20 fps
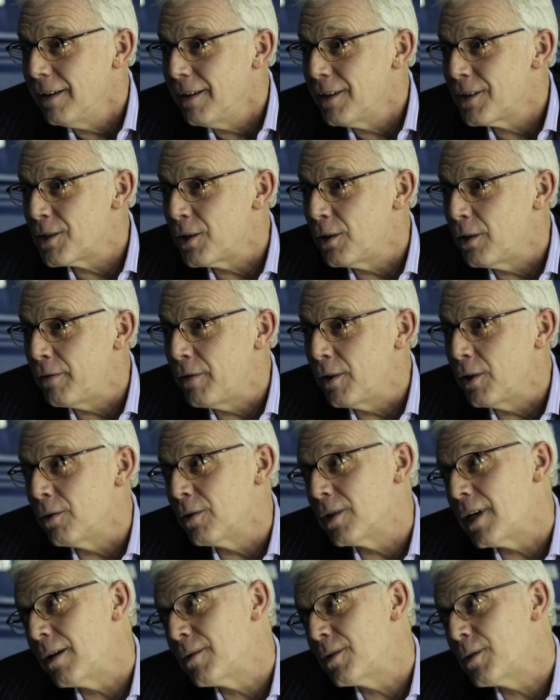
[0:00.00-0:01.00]
So if you
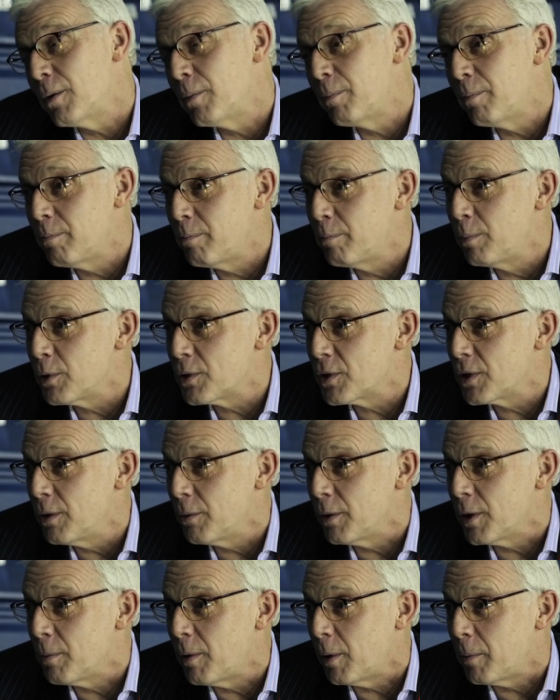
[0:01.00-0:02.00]
go down to a bus
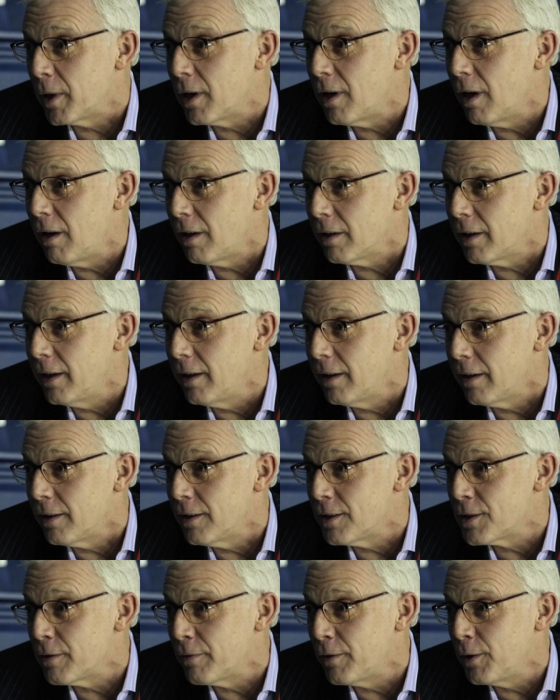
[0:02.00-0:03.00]
queue at the bottom of Carlton Hill and
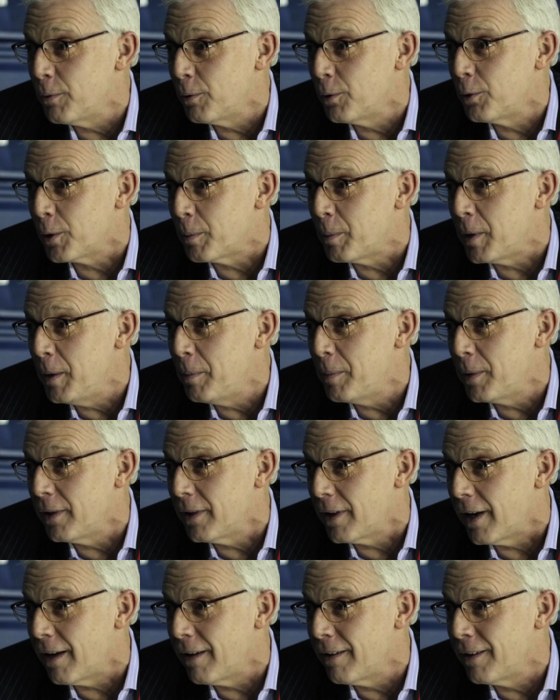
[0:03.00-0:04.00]
there's a few older people
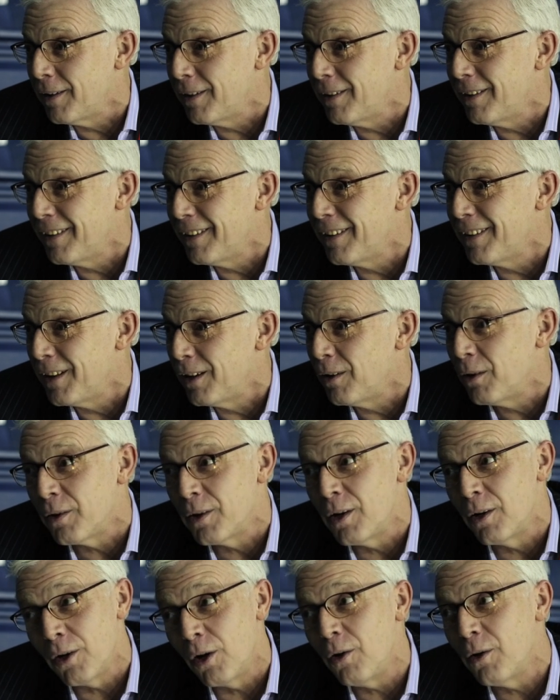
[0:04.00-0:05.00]
there, and
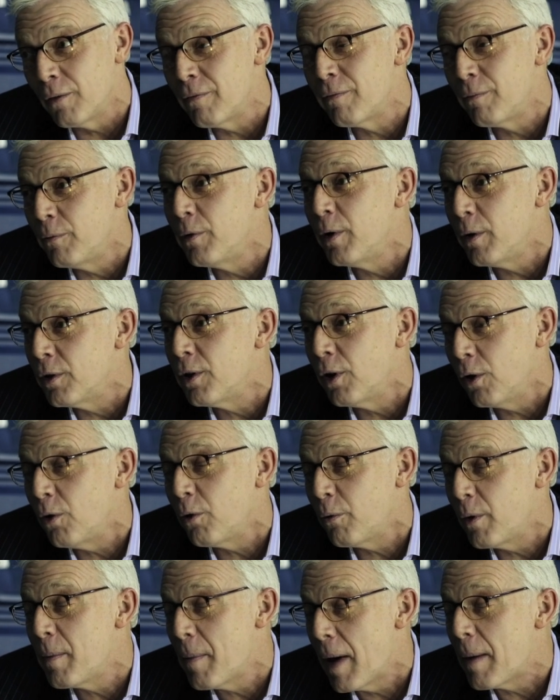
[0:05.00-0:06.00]
they'll
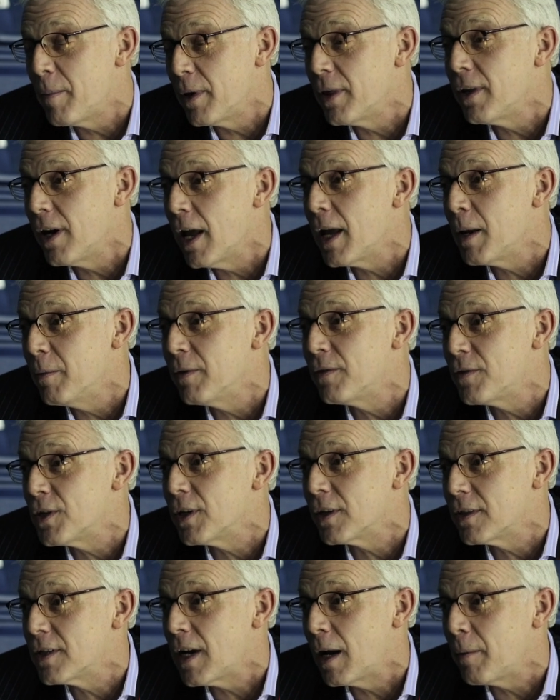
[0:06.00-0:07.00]
all remember the name of
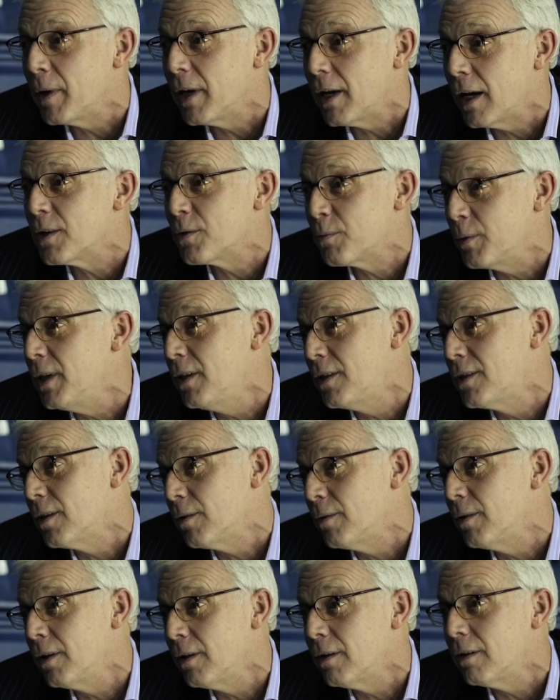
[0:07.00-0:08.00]
Chick Zammit as we do,
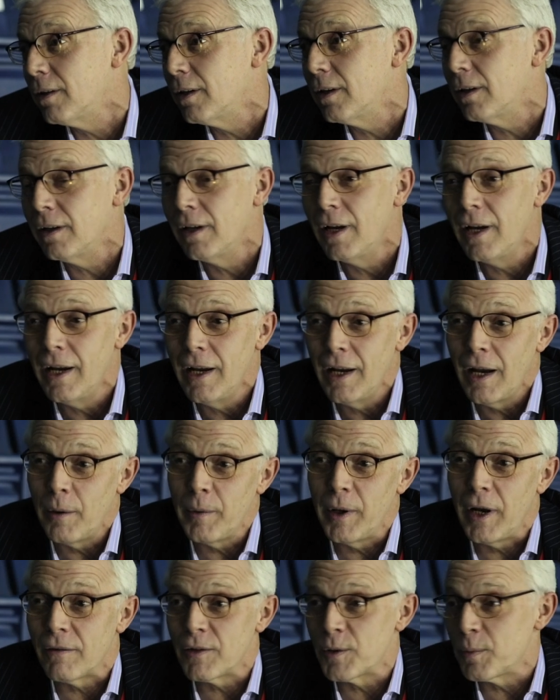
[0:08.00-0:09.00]
And I
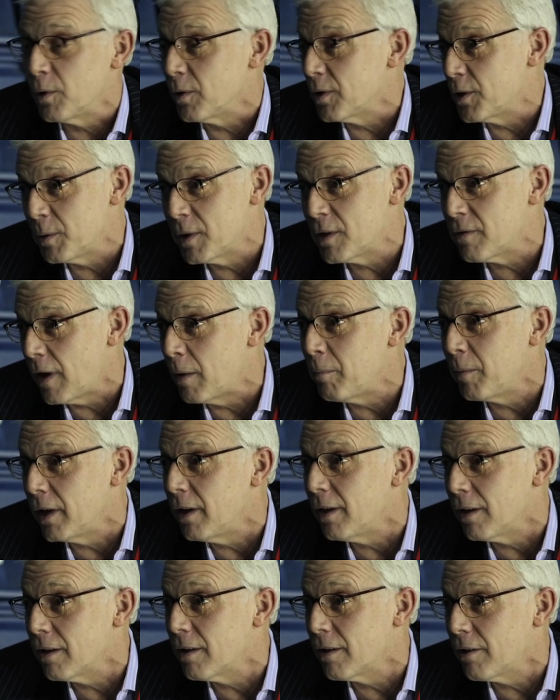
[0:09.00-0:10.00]
mean, I've spoken to his
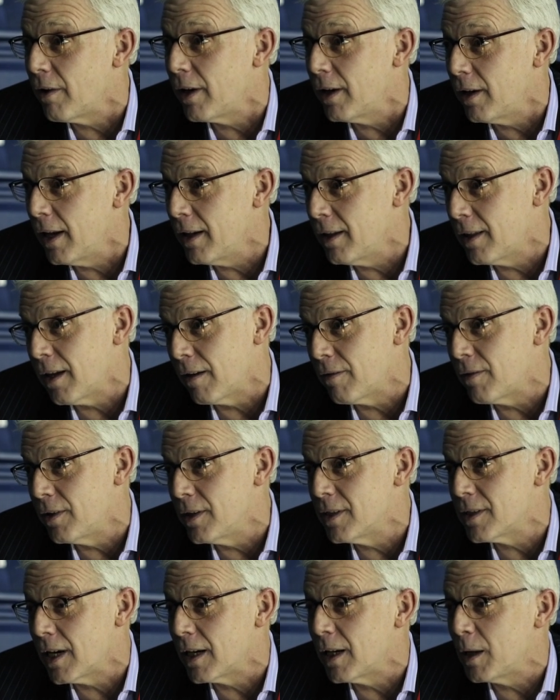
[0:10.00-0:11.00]
family at great length after
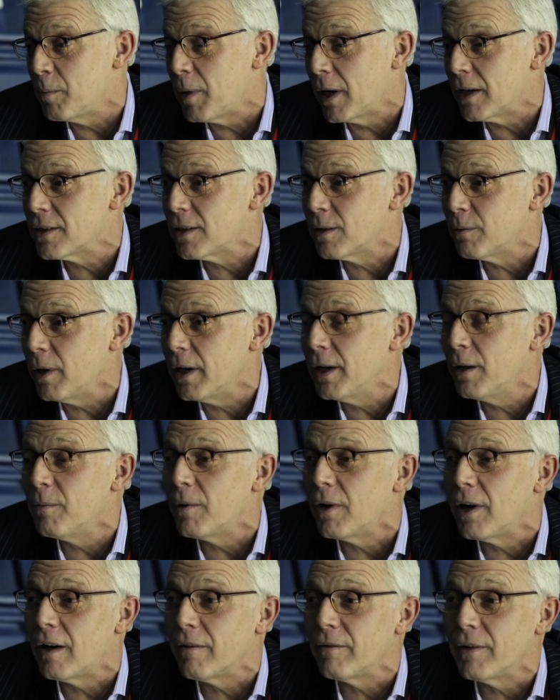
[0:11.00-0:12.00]
he sadly passed away and
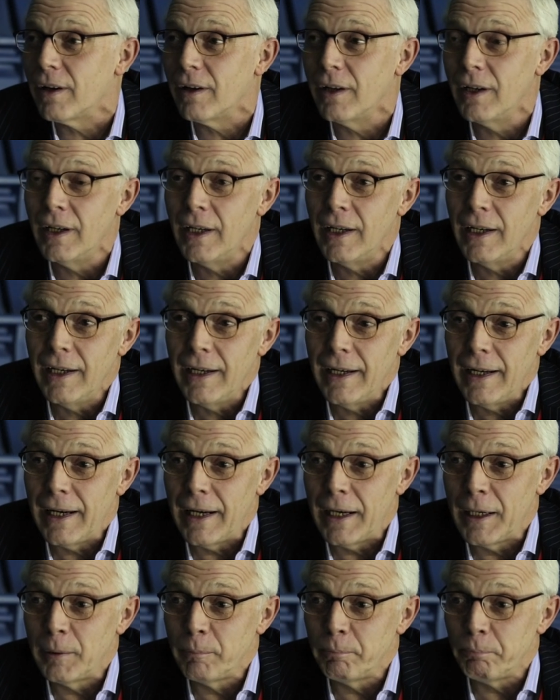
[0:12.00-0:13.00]
what have
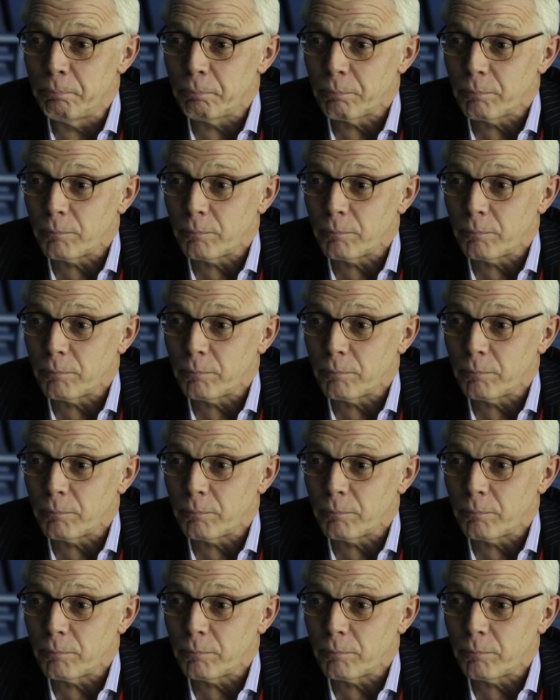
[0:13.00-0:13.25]
you.